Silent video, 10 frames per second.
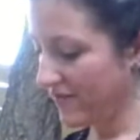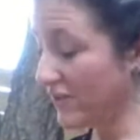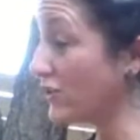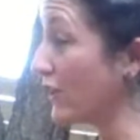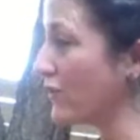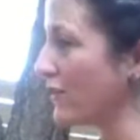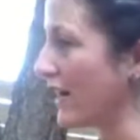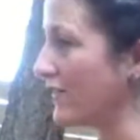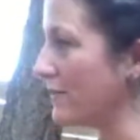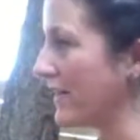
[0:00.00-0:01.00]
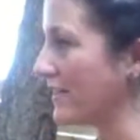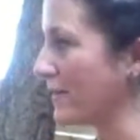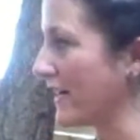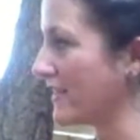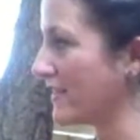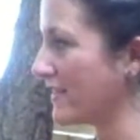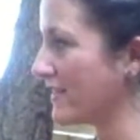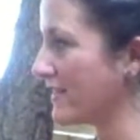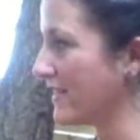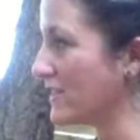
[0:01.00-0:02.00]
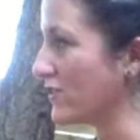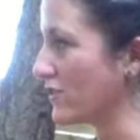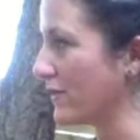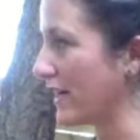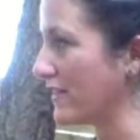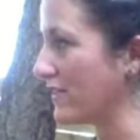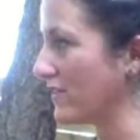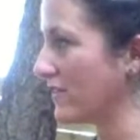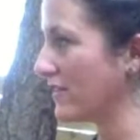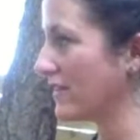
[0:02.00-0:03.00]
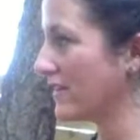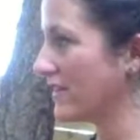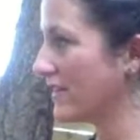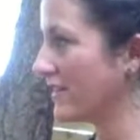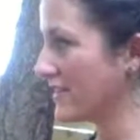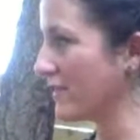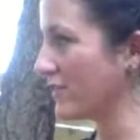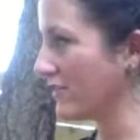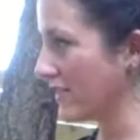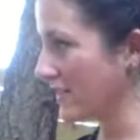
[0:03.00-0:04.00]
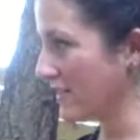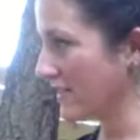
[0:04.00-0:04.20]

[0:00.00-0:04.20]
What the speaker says: Did you go through the alphabet in your mind? That's usually what I do. Is that what you did?